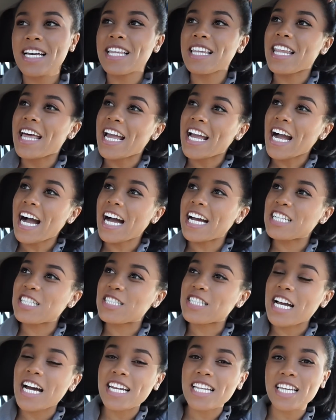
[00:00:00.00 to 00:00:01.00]
Like, I
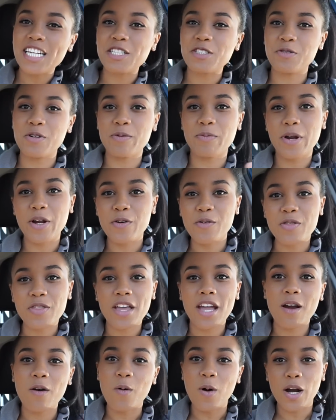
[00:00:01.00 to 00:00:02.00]
just kind of like doing my own thing,